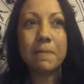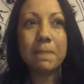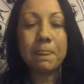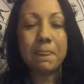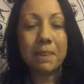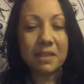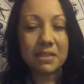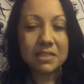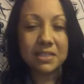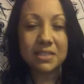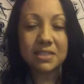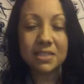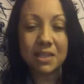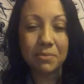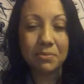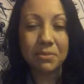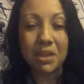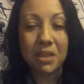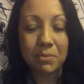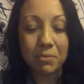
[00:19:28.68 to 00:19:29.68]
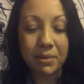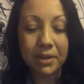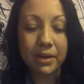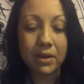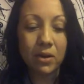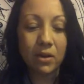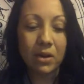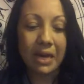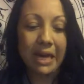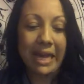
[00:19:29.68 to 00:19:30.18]
this is something
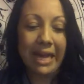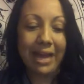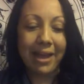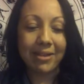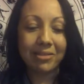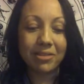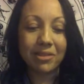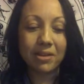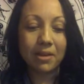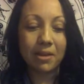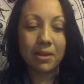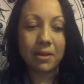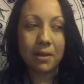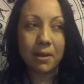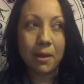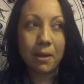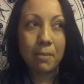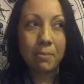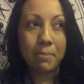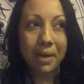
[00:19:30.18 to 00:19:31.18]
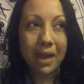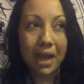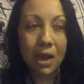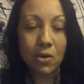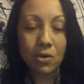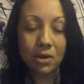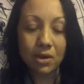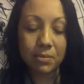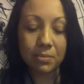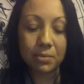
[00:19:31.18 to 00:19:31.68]
bigger and I had the
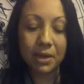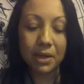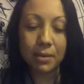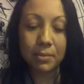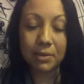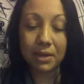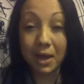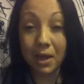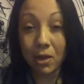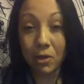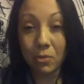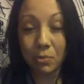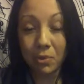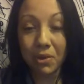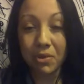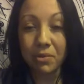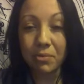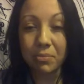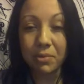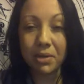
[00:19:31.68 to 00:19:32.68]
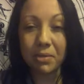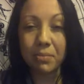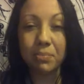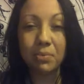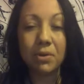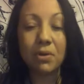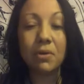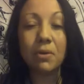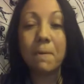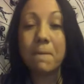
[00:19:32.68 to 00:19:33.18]
power to be able to help other
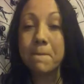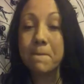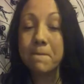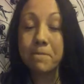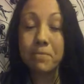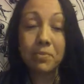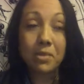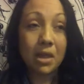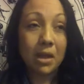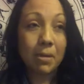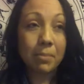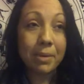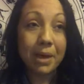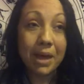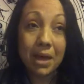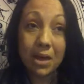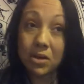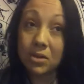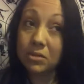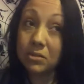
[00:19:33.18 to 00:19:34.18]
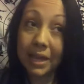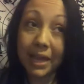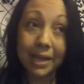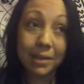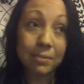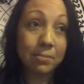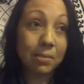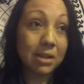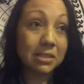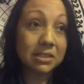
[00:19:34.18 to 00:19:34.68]
people? About 8
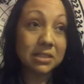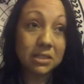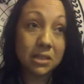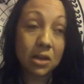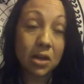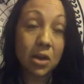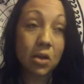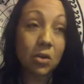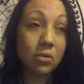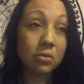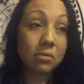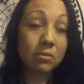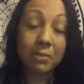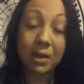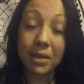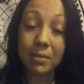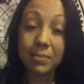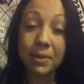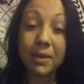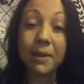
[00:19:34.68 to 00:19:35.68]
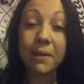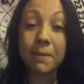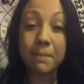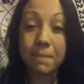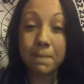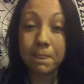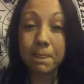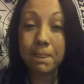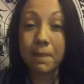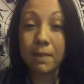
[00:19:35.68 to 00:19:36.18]
months ago, maybe
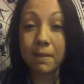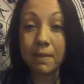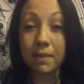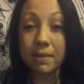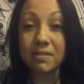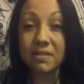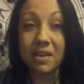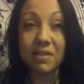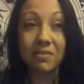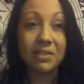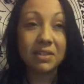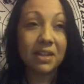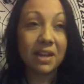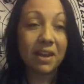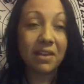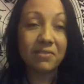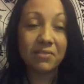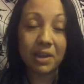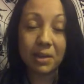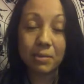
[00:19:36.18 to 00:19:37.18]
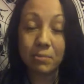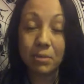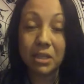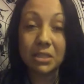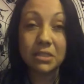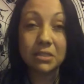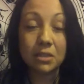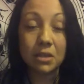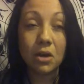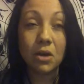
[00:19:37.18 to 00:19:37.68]
7.5, 8
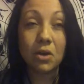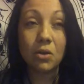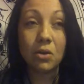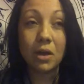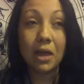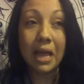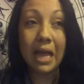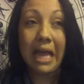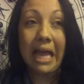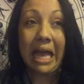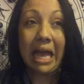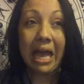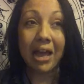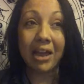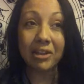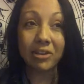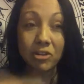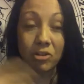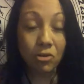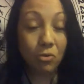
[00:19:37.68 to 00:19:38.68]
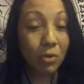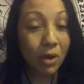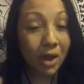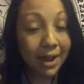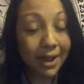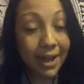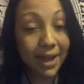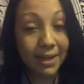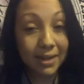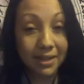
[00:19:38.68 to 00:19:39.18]
months ago. I knew I
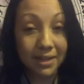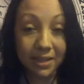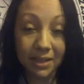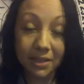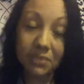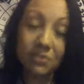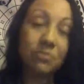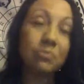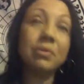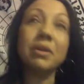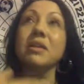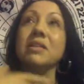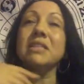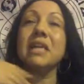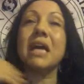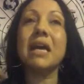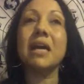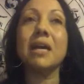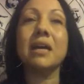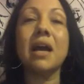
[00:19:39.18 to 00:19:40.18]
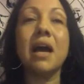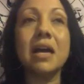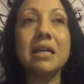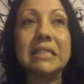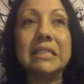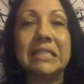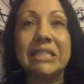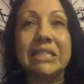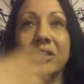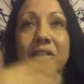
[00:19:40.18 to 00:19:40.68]
had a gift because I
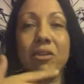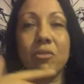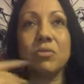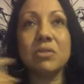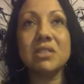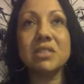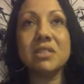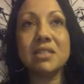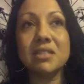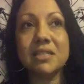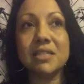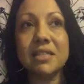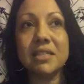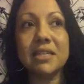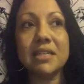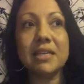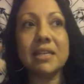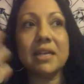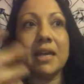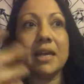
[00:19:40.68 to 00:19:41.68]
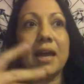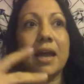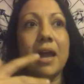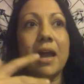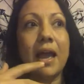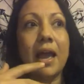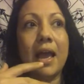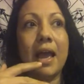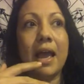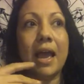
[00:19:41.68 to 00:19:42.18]
constantly would see
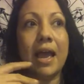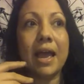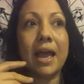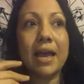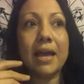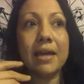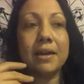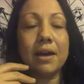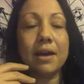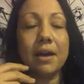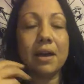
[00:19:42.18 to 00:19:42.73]
and